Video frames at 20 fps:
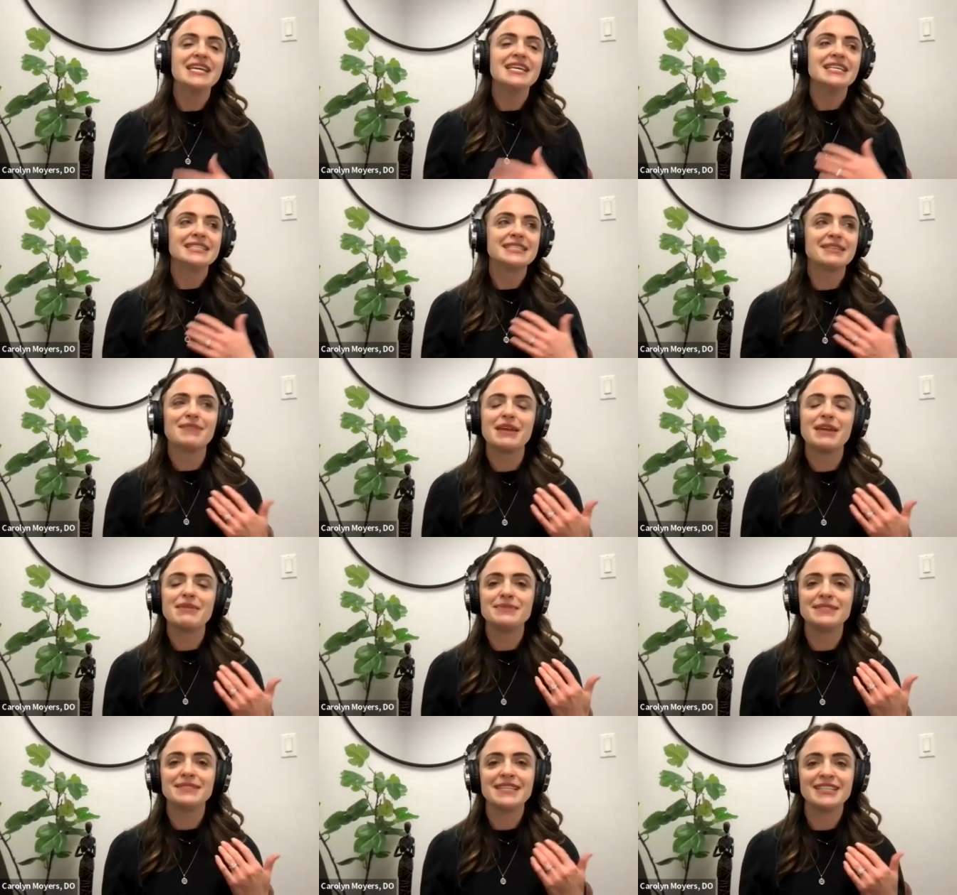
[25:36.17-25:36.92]

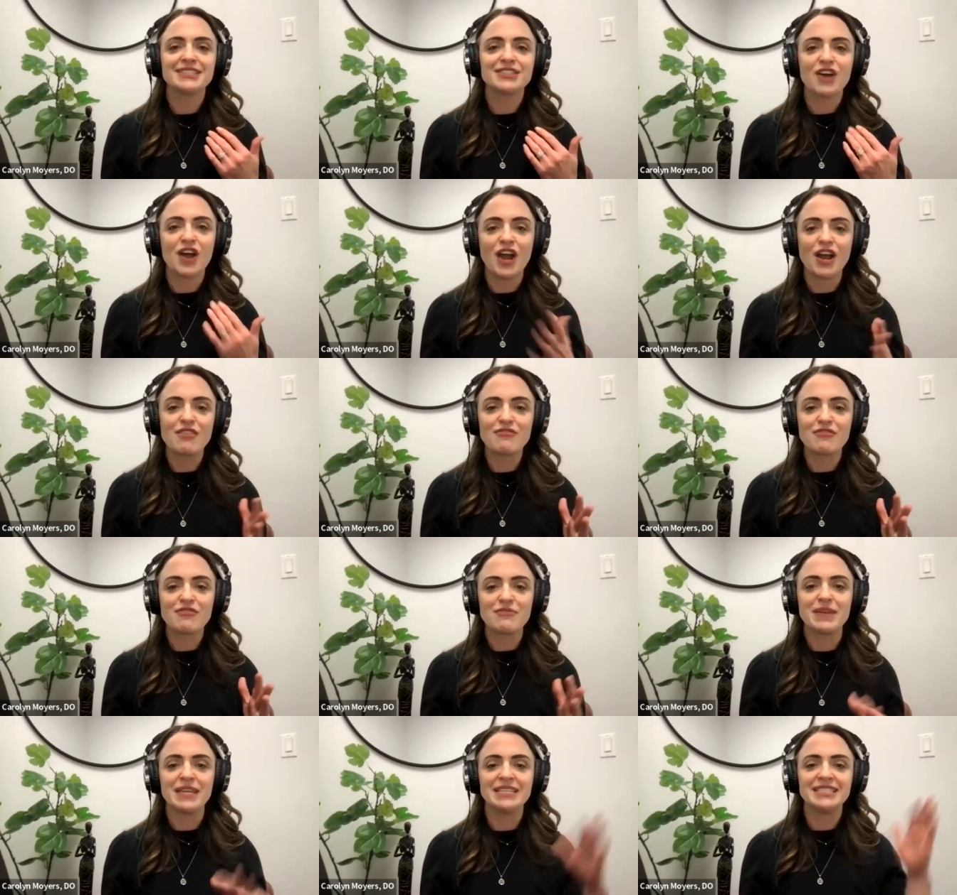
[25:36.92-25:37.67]
Sometimes it's hard
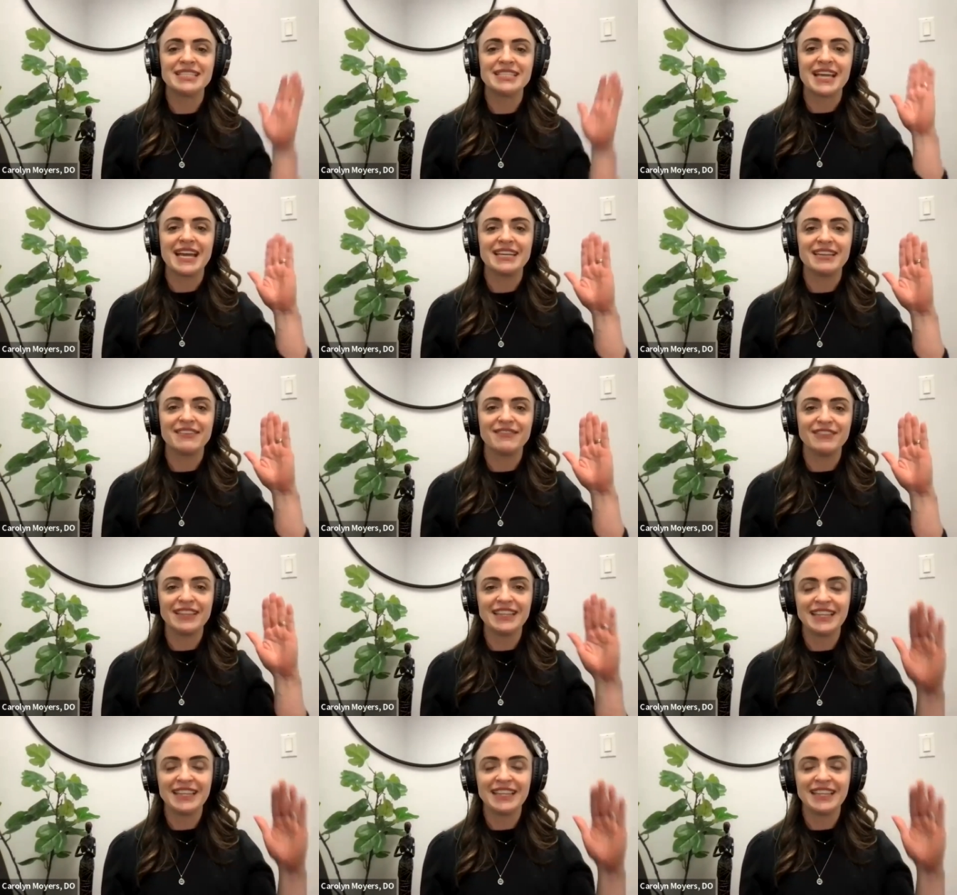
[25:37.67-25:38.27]
for me to kind of